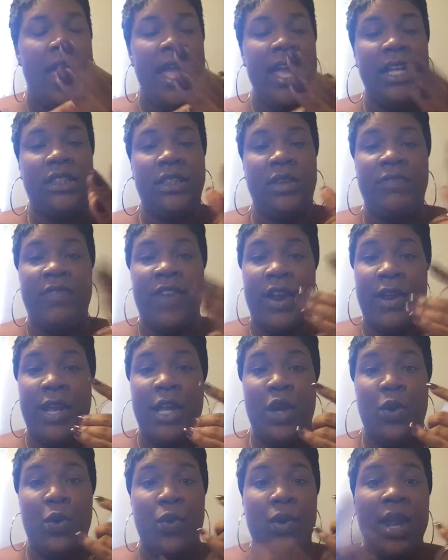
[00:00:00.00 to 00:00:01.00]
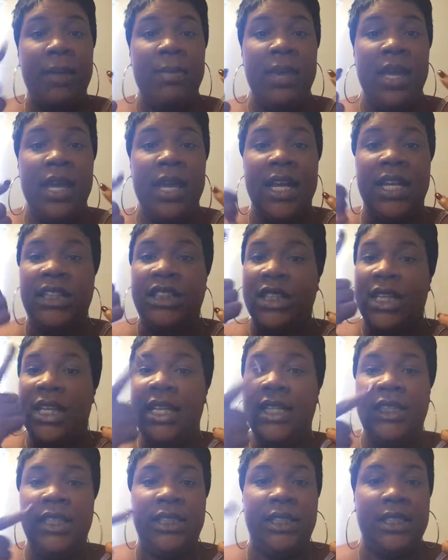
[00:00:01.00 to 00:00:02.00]
It's very creamy, it's
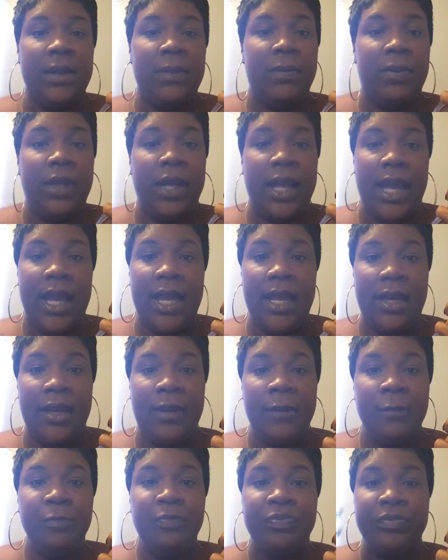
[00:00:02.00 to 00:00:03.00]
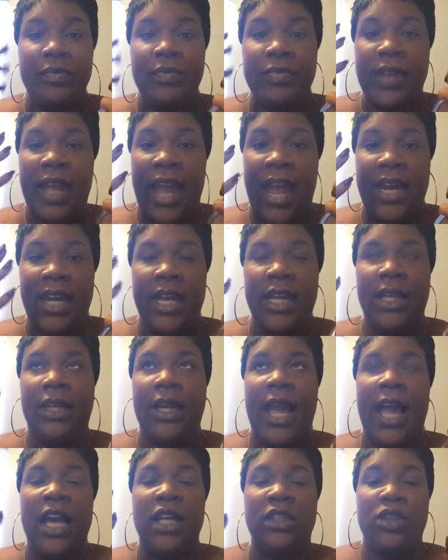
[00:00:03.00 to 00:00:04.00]
easy to blend, and it
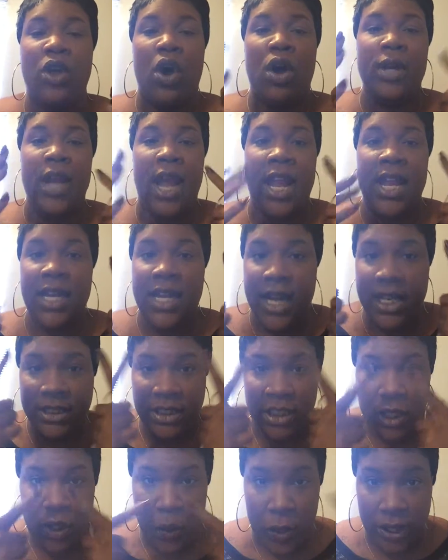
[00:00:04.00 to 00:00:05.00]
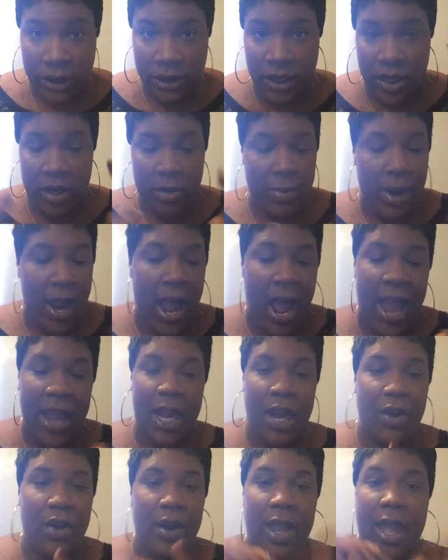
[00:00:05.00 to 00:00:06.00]
lasts all day. It doesn't crease under my eye
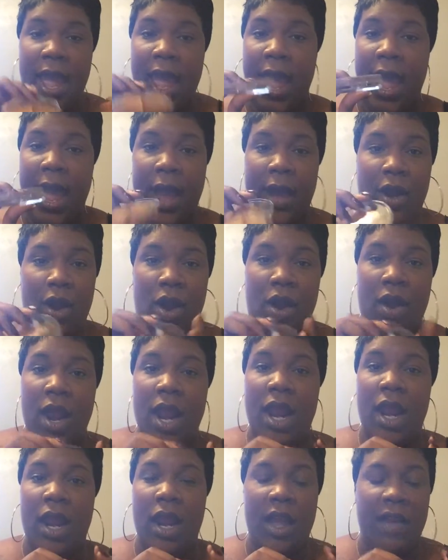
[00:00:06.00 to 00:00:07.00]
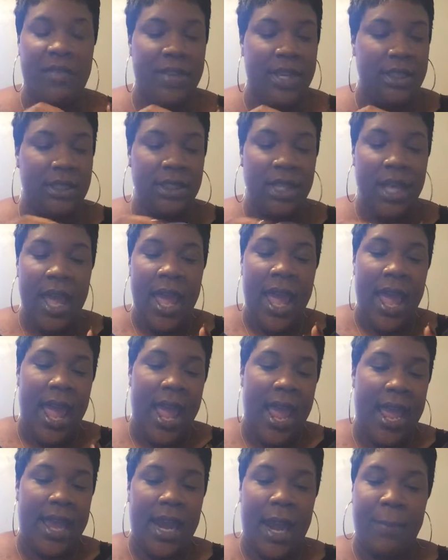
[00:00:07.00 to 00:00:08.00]
area at all. Love it.
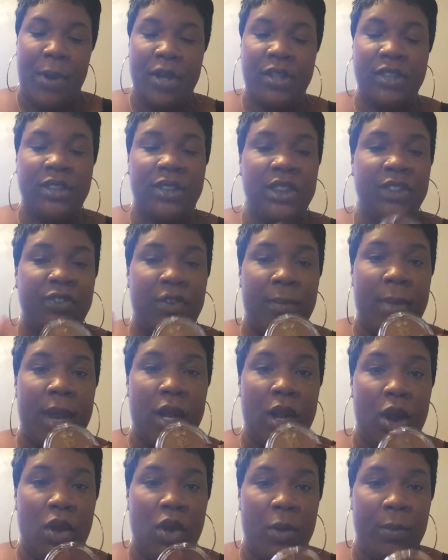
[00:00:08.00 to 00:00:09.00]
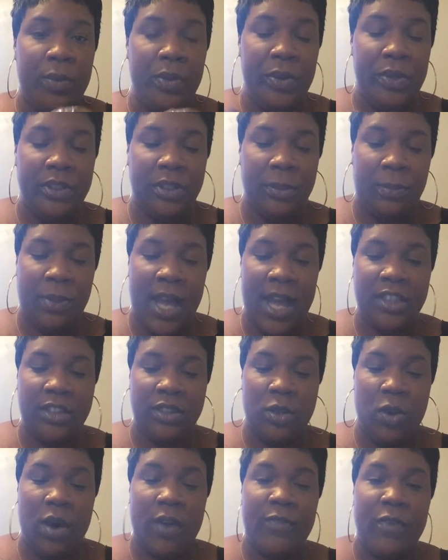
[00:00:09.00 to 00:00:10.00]
And I purchased this from my local beauty supply
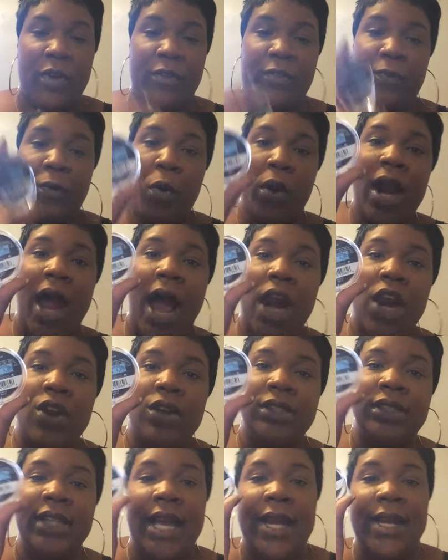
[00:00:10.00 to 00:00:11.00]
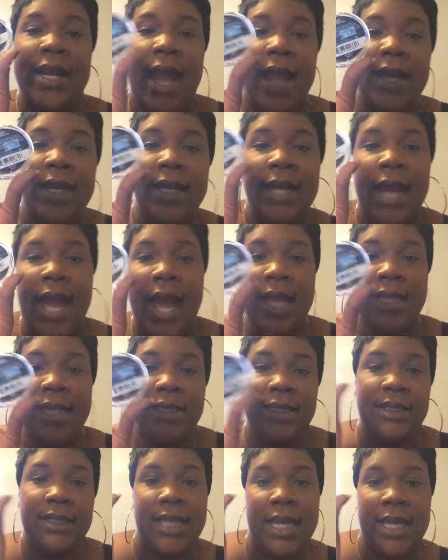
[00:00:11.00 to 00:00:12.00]
store for
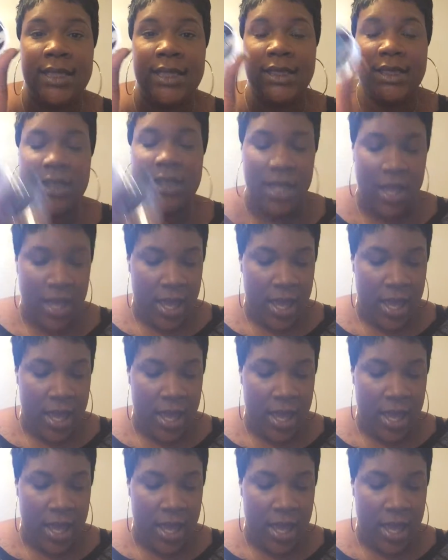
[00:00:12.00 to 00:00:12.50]
$4.99.